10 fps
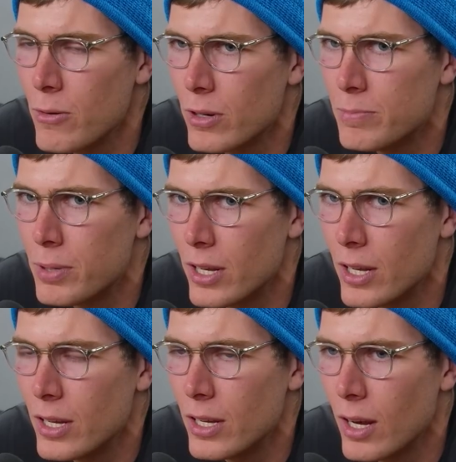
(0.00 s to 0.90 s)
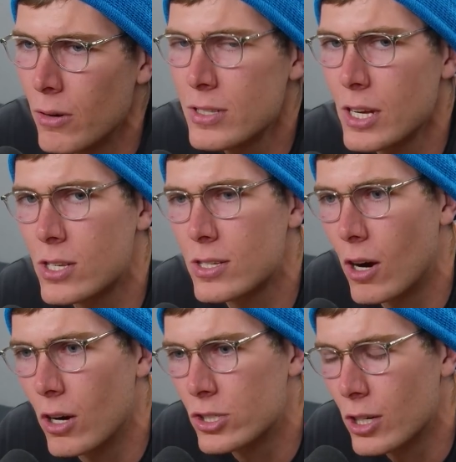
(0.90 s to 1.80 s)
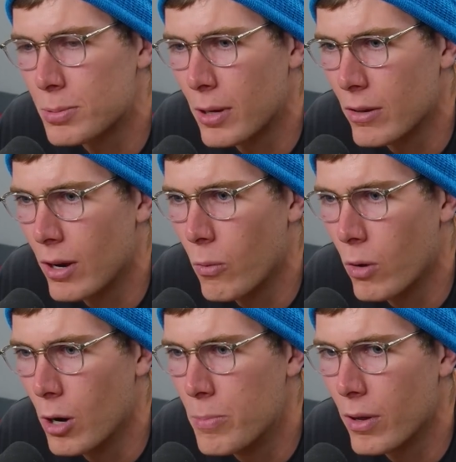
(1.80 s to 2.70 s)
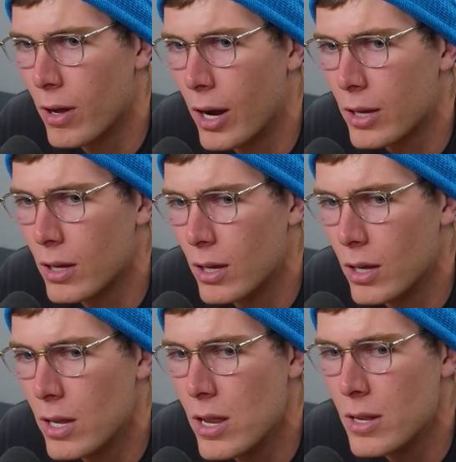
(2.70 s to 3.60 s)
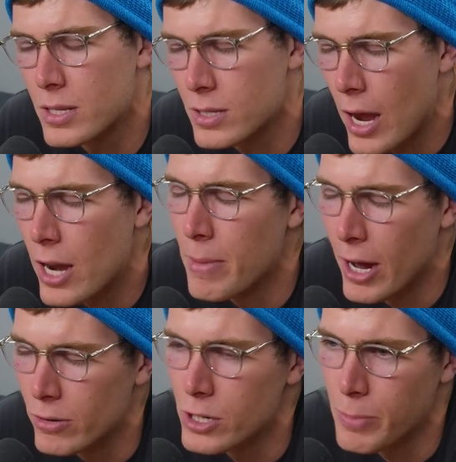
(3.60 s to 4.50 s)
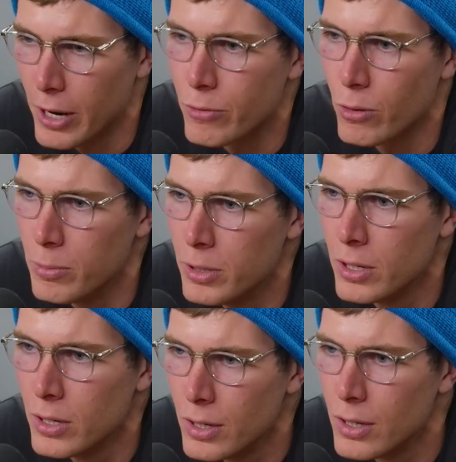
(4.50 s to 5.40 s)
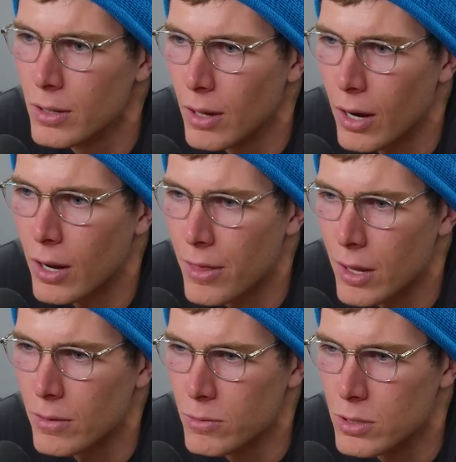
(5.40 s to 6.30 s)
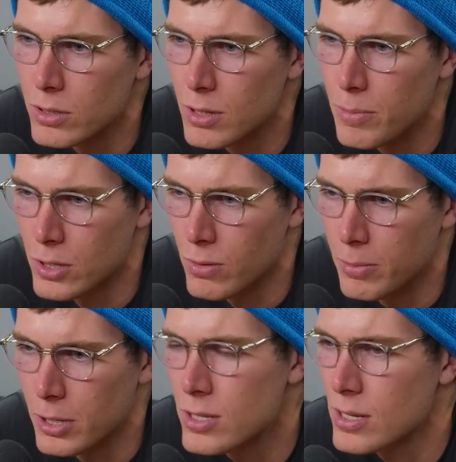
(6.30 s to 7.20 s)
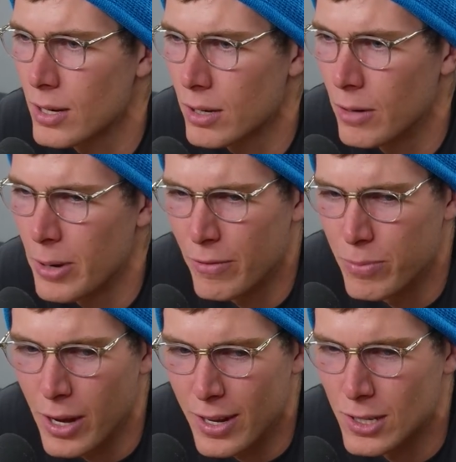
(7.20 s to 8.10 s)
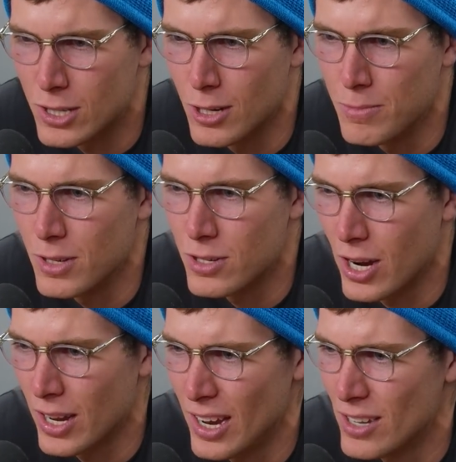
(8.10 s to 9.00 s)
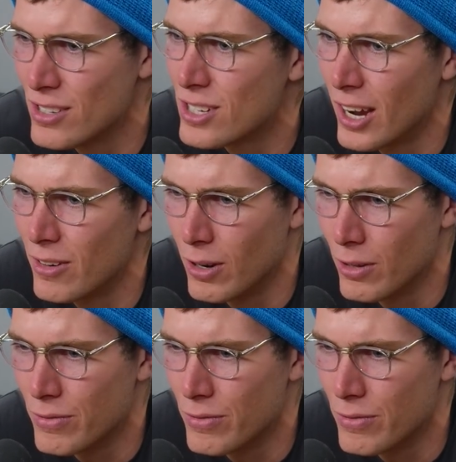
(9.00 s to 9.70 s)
would be, I wouldn't say starstruck's probably the right word, but like an insane amount of respect for him. Like, I think that was the best way to put it. Because it's like, I mean, I've played against him, you shake hands, you chat on the